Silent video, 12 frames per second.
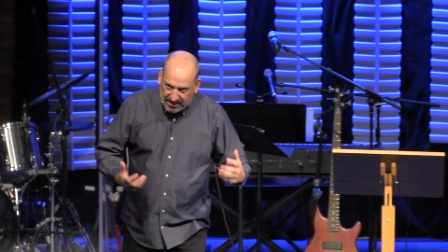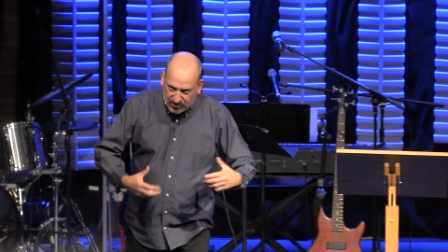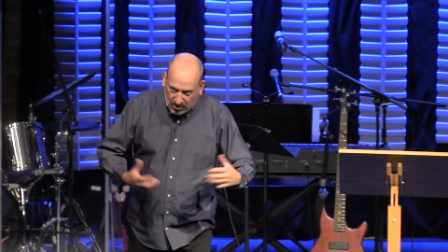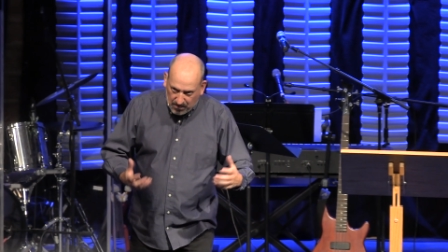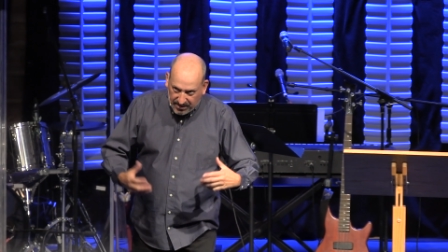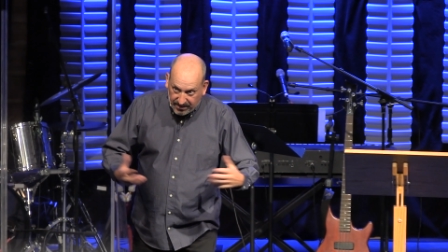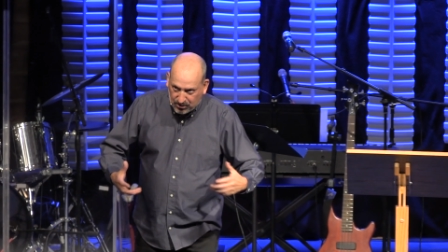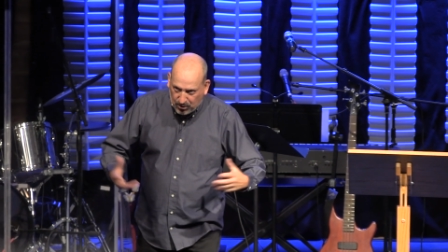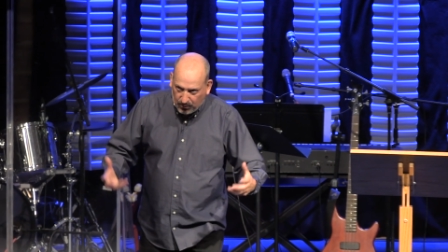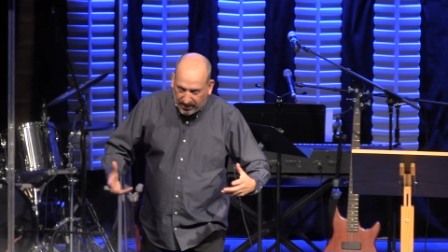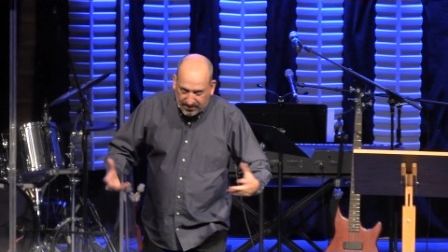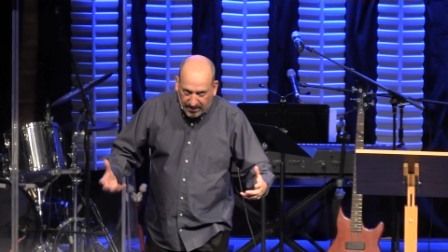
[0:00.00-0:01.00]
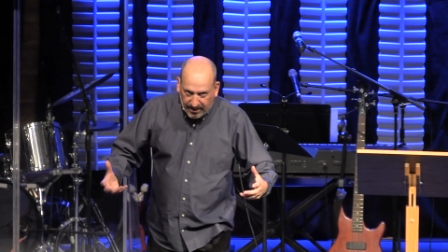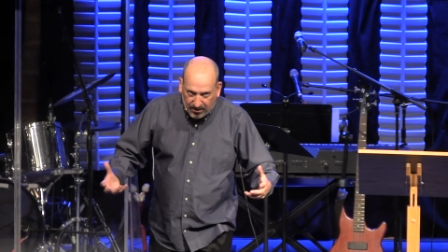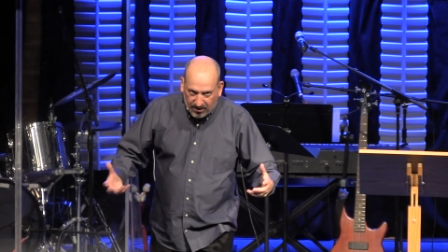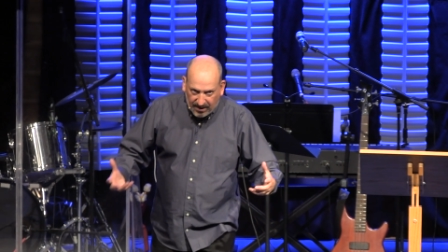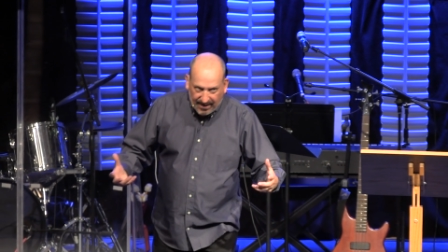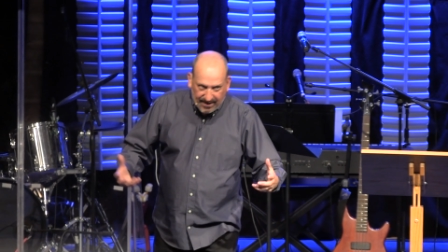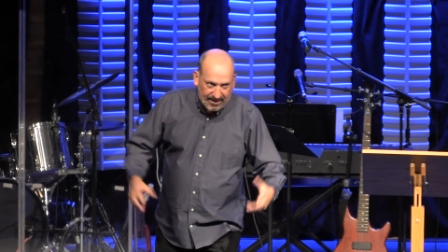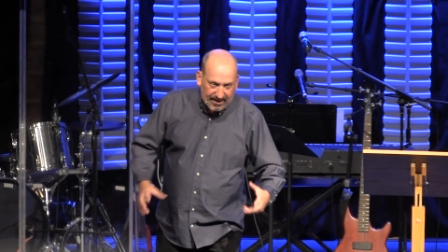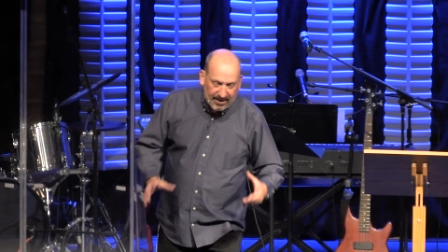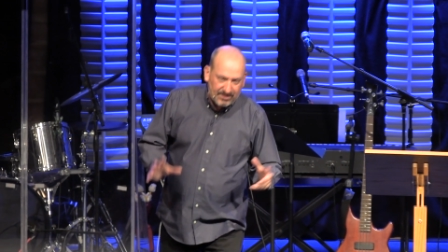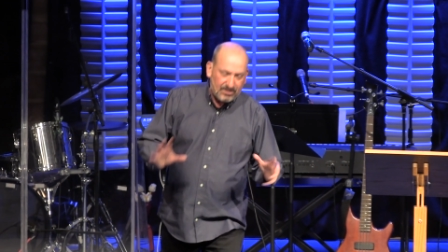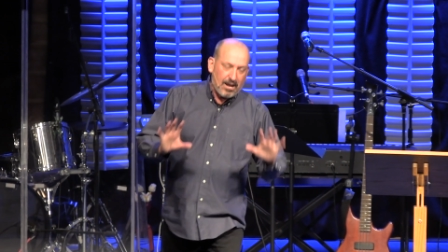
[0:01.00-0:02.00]
sermon that's two weeks later. And
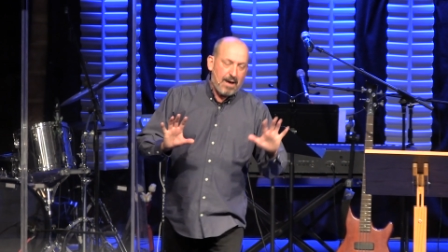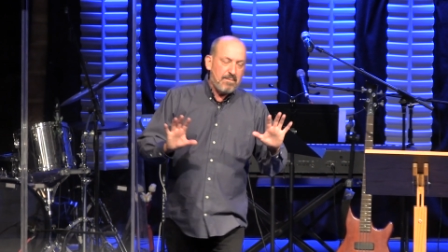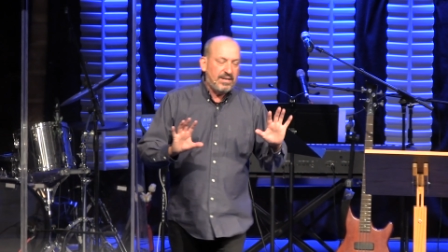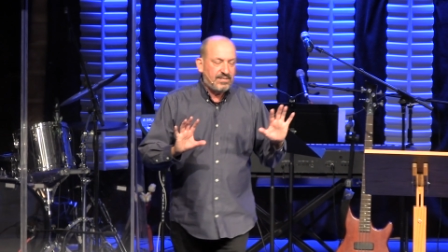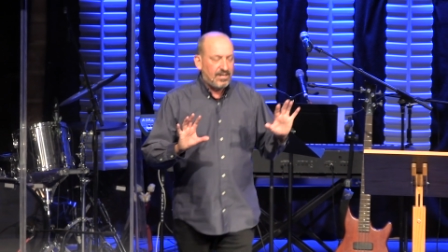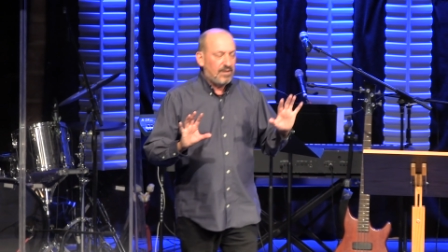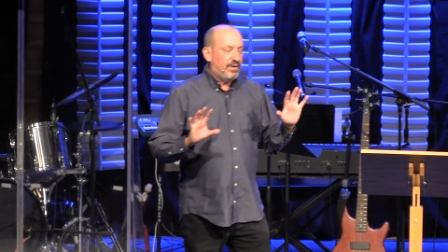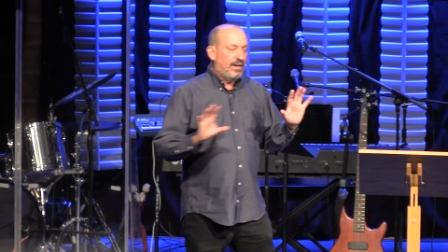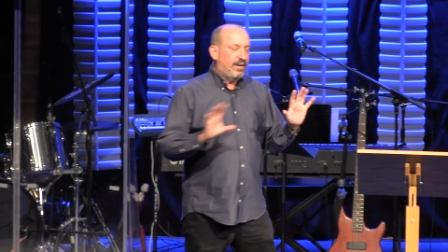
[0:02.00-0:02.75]
I stopped myself and I